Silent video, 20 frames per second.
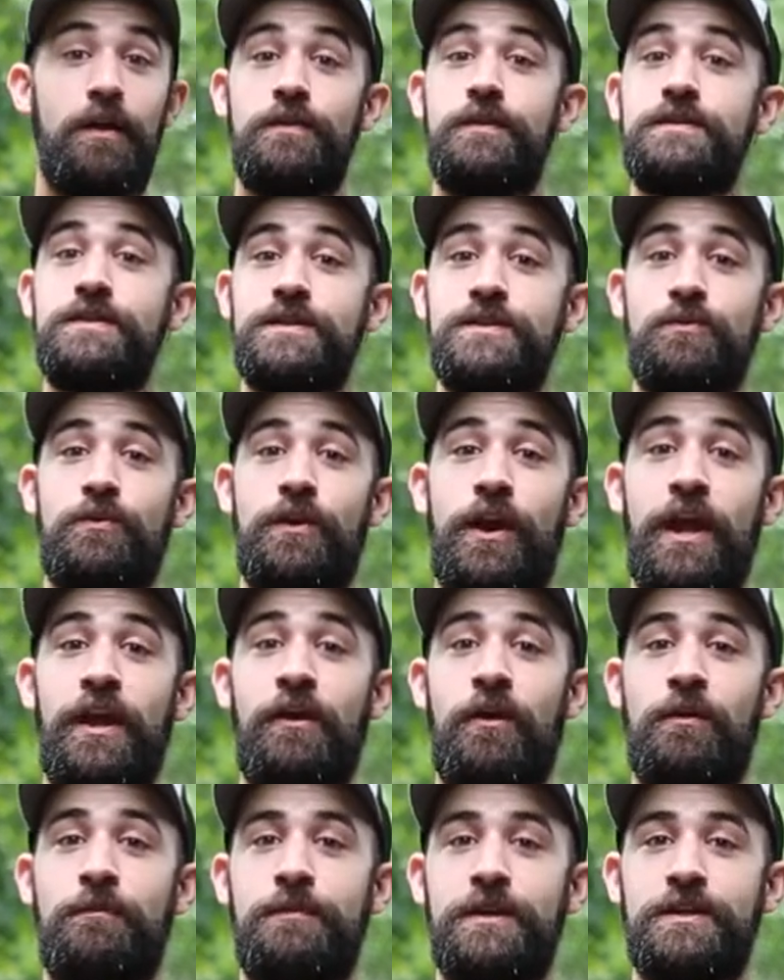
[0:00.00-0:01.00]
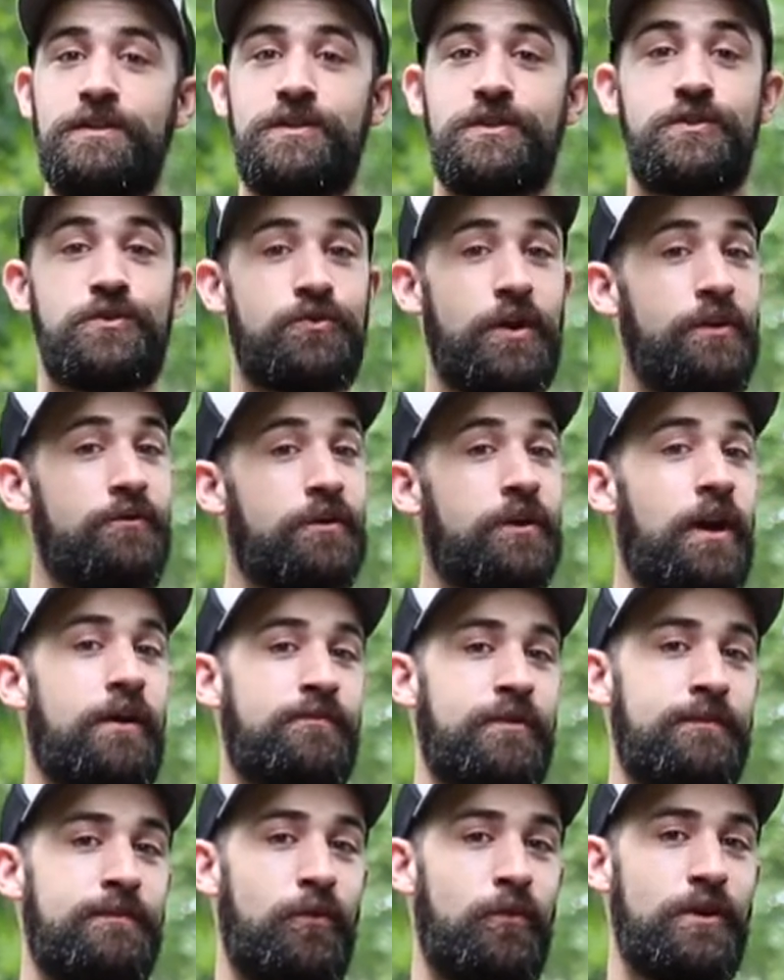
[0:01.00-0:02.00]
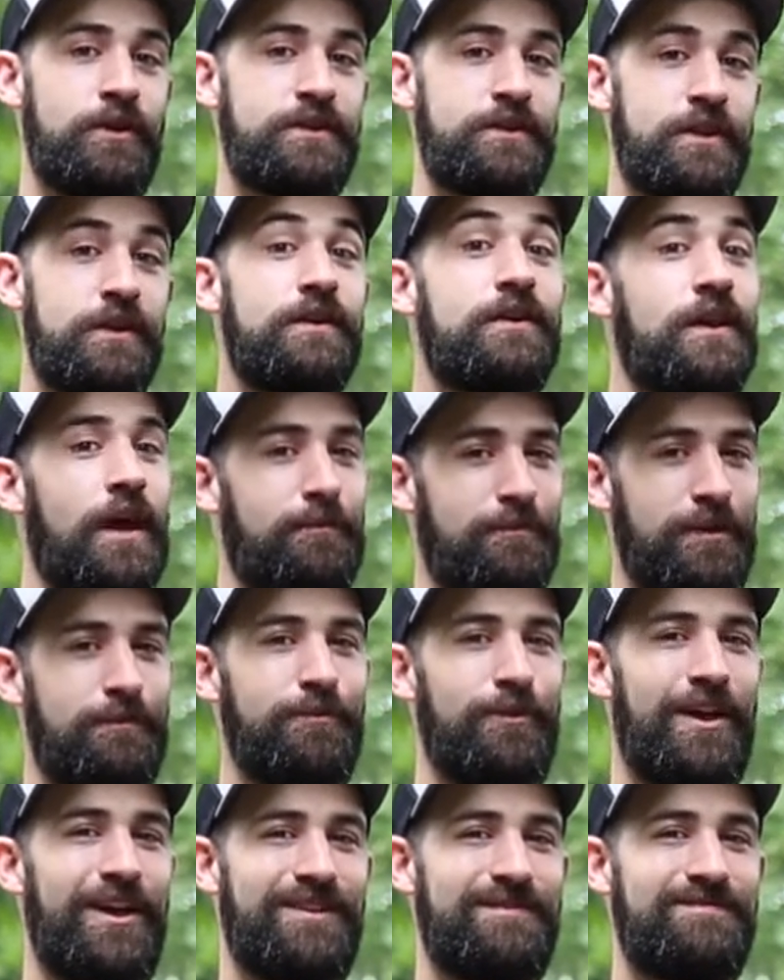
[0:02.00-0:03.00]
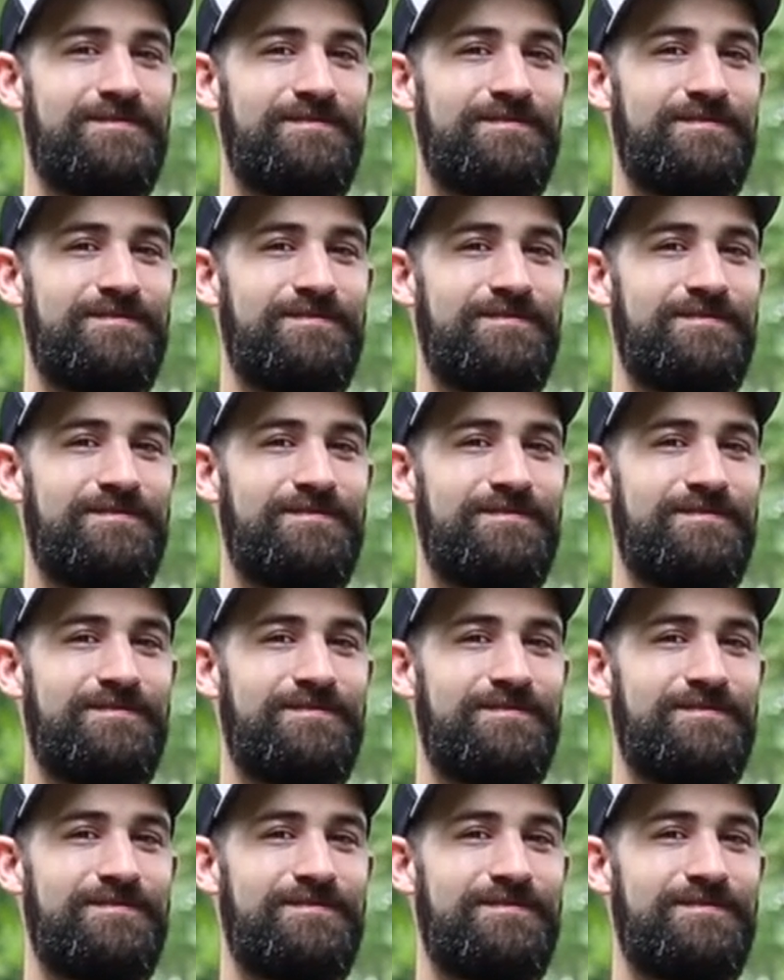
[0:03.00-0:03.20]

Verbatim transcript: This is where ARB's Tred recovery boards come into play.